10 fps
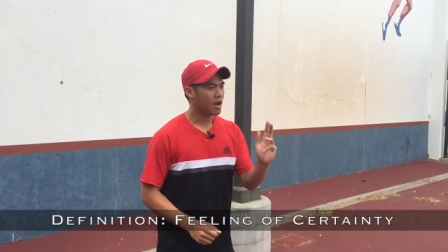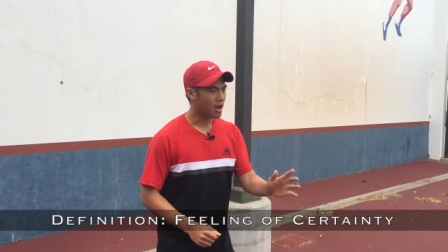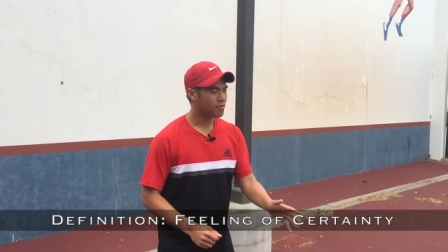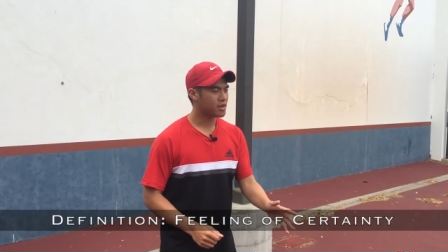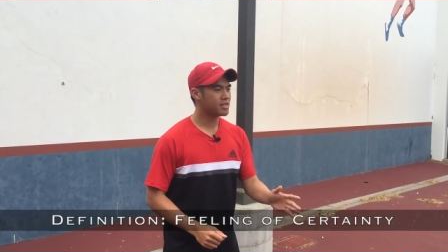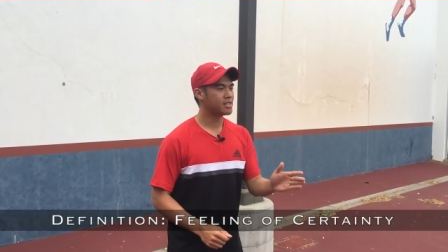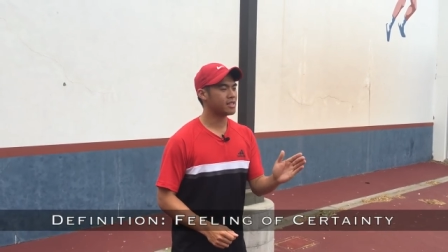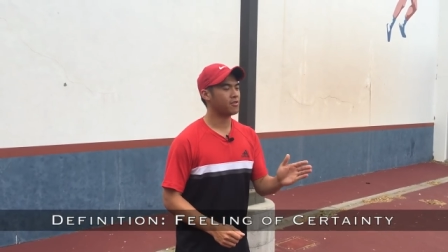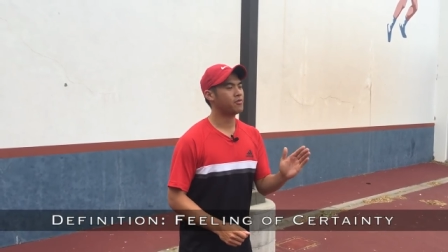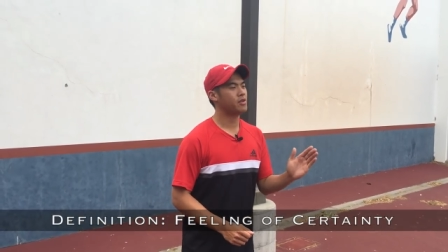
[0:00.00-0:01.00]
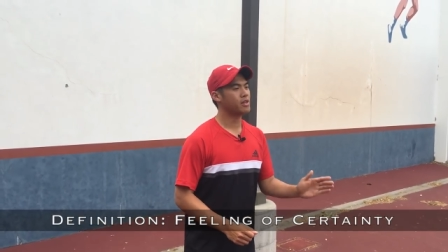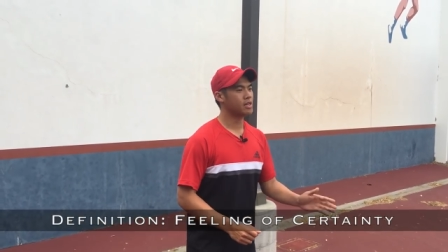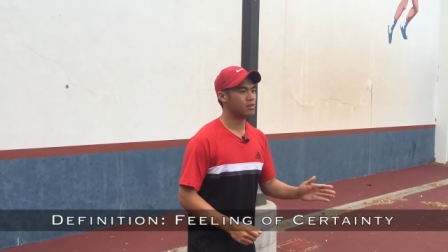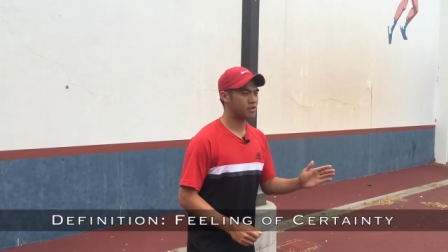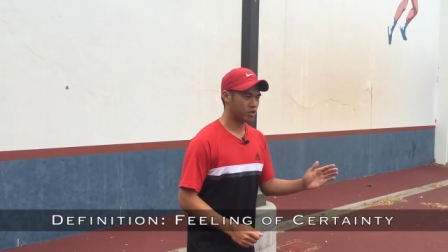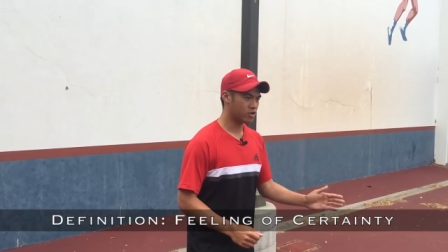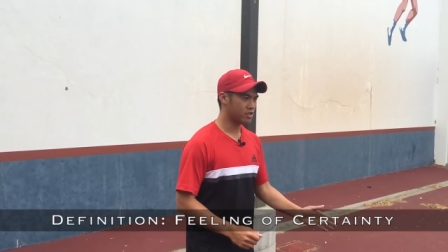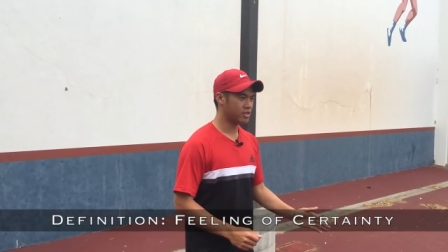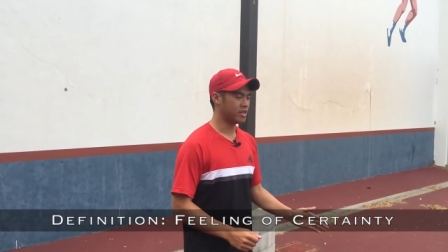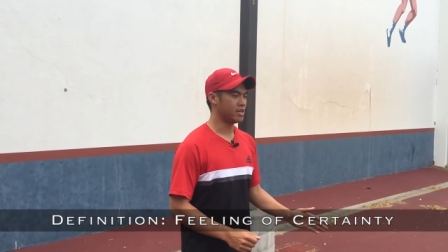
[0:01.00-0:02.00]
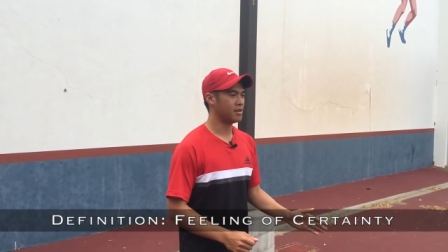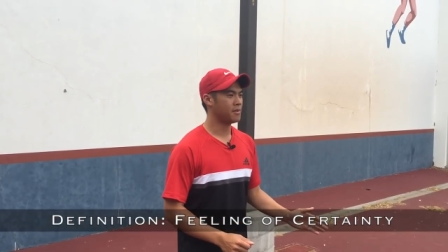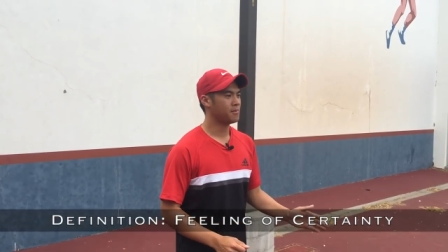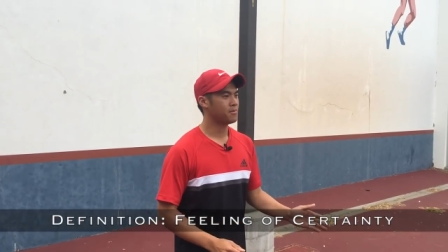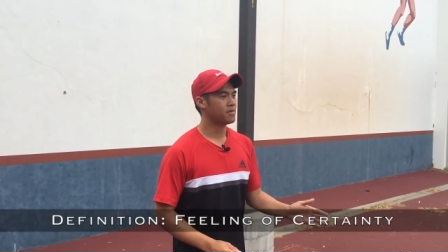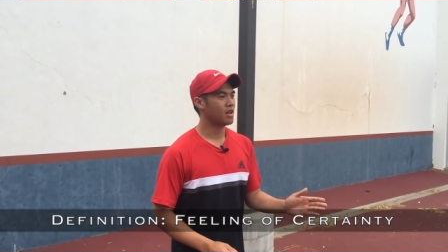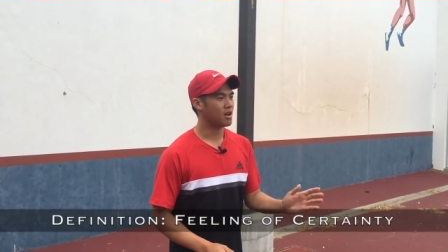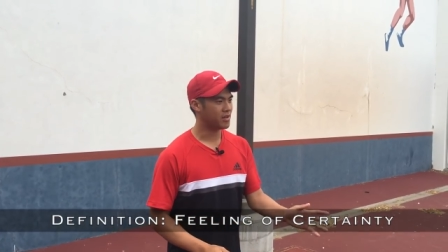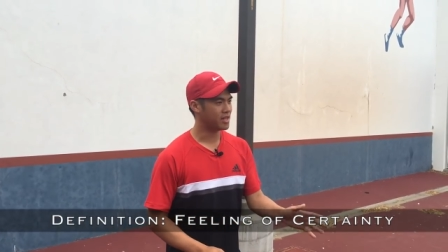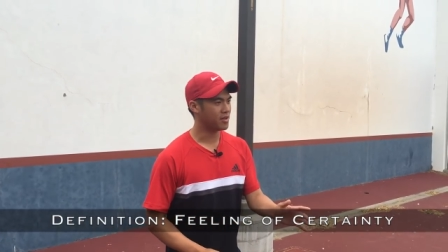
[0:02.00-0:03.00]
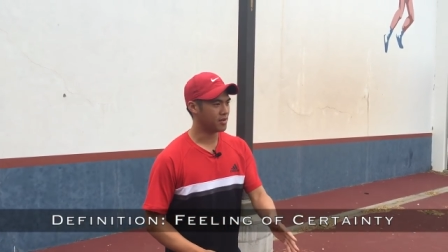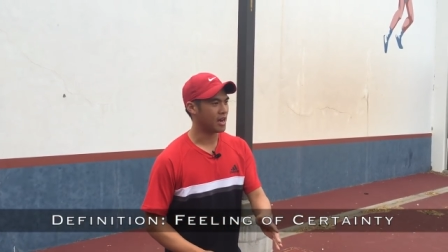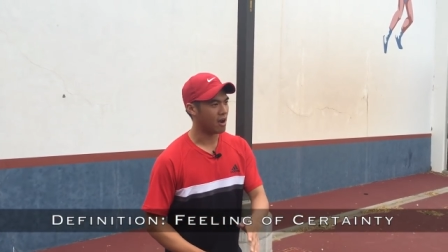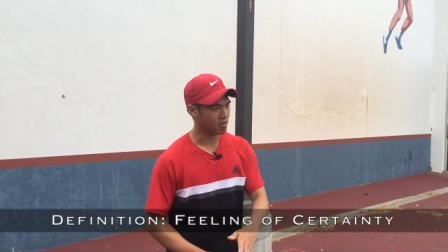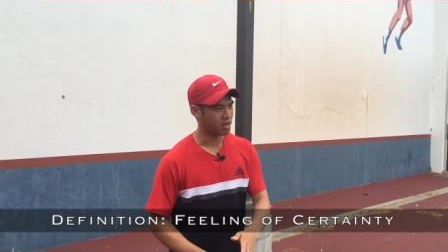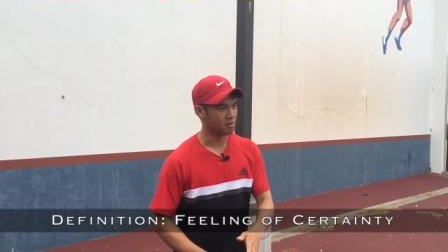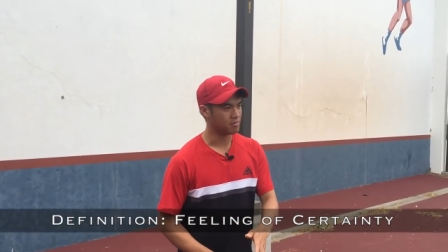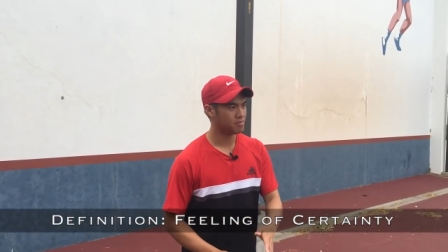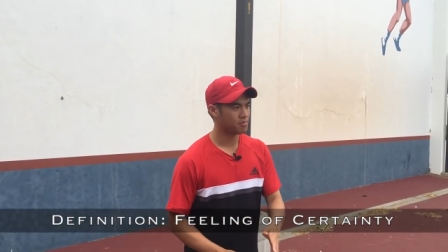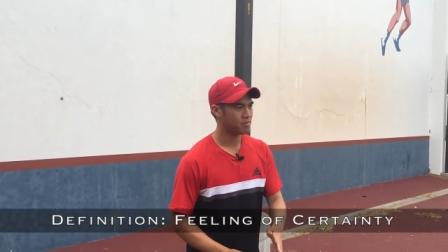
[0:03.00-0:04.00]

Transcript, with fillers: Confidence is a feeling of certainty of a given outcome.